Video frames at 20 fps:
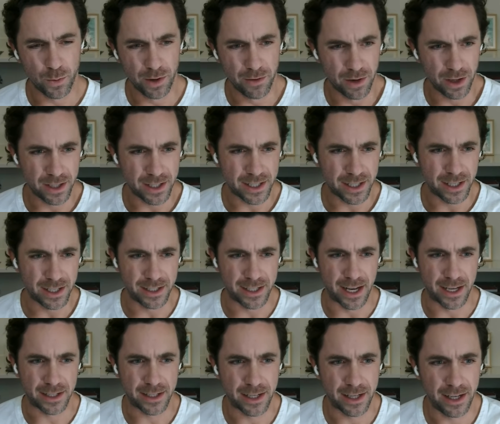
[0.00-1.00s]
We really see a
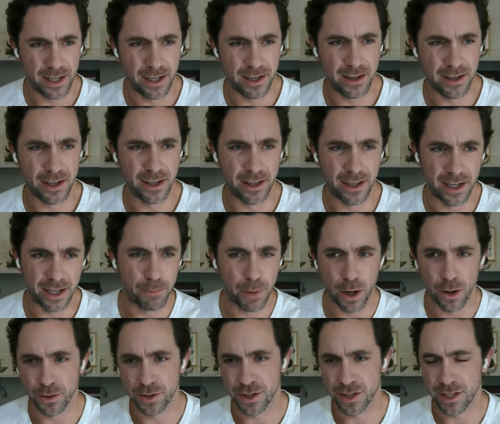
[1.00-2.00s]
density in the
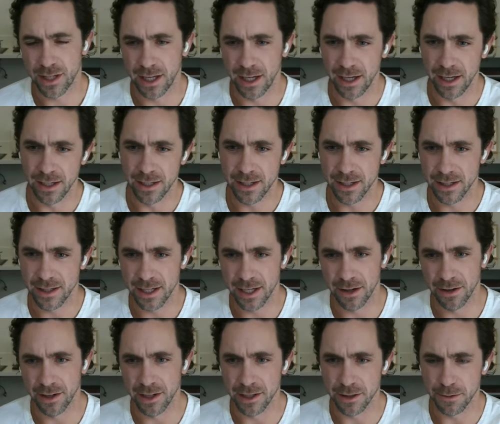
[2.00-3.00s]
post-seed to
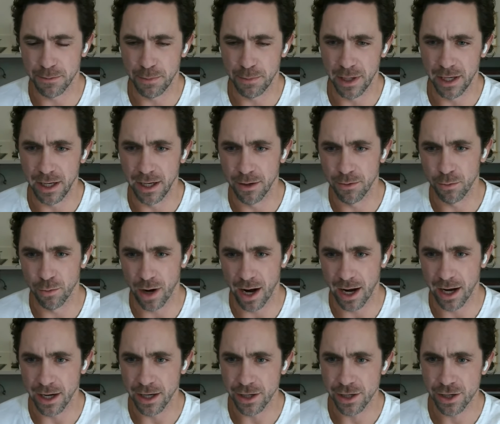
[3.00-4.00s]
Series B
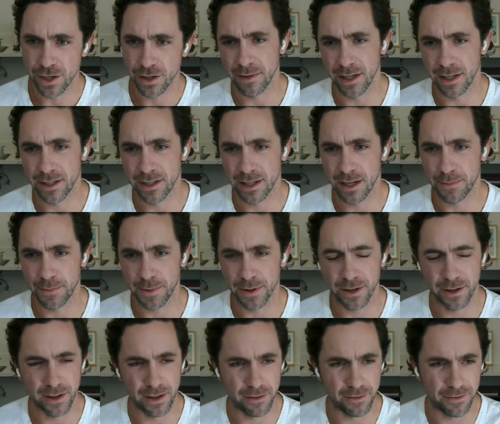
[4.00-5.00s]
range. It's
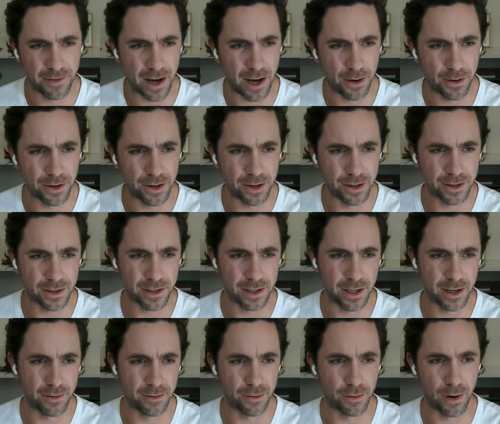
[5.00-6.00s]
typically founders
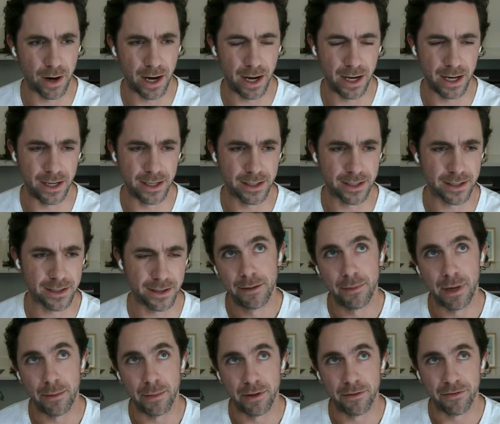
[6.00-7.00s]
that have raised
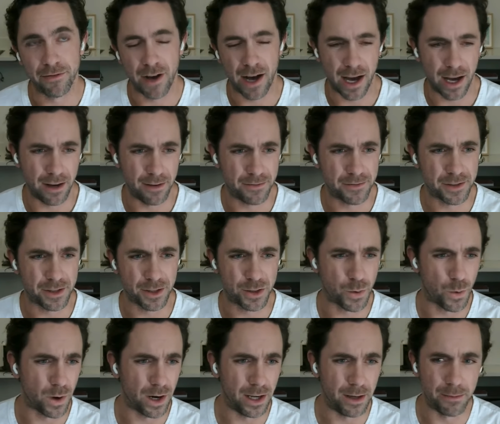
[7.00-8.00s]
maybe 5 to
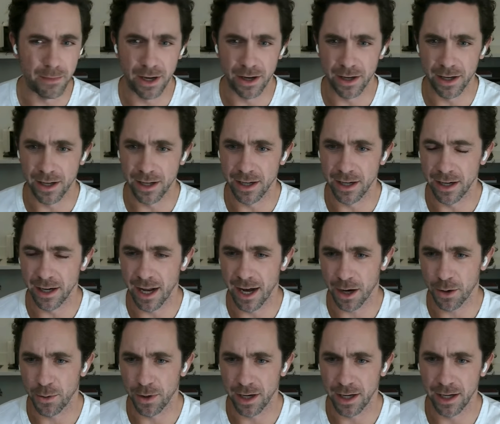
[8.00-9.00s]
20 million in
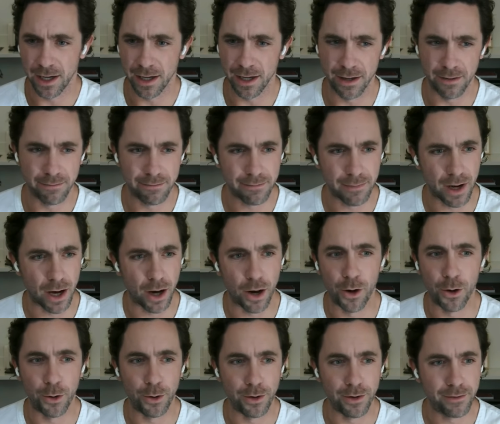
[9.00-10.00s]
equity and
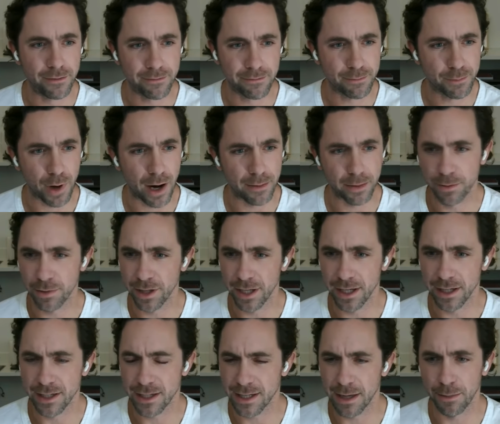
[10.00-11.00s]
own probably
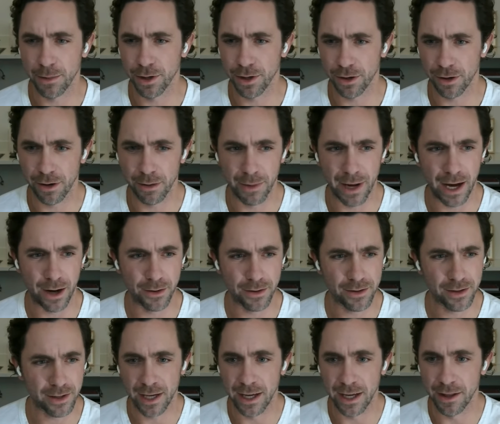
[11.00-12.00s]
a similar
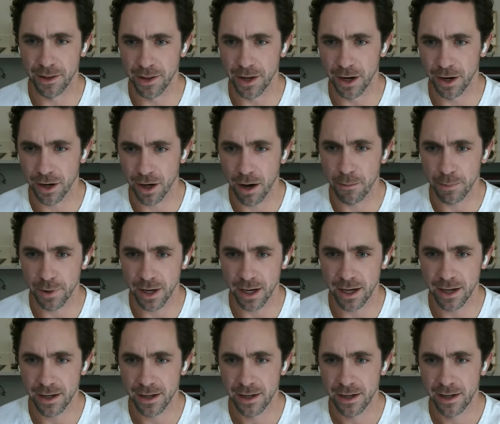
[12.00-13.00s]
amount in their
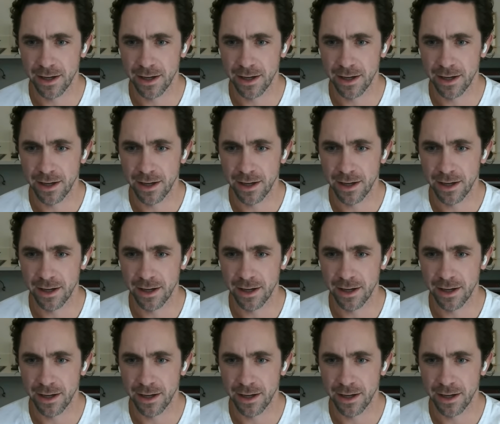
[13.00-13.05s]
company.